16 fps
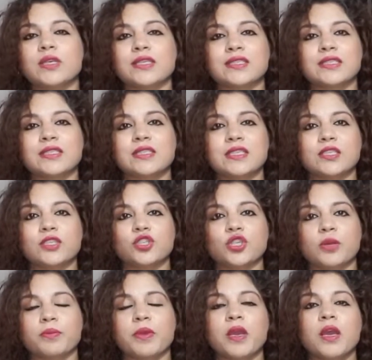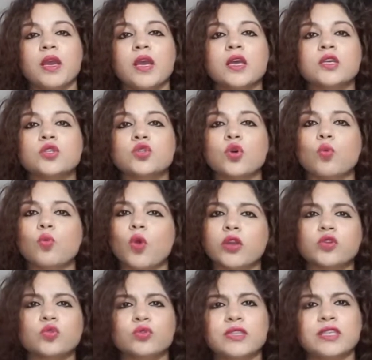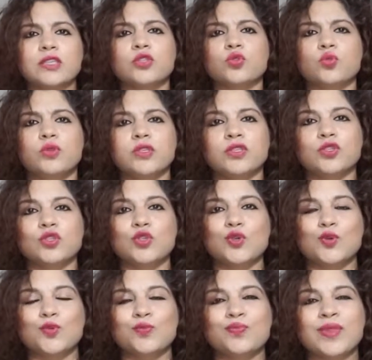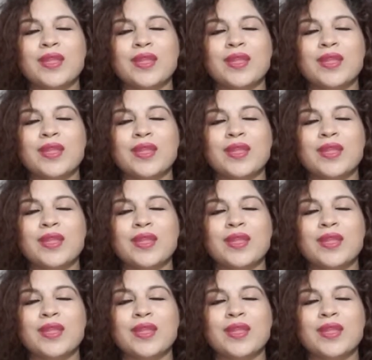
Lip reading: assistantship. So what do these students do?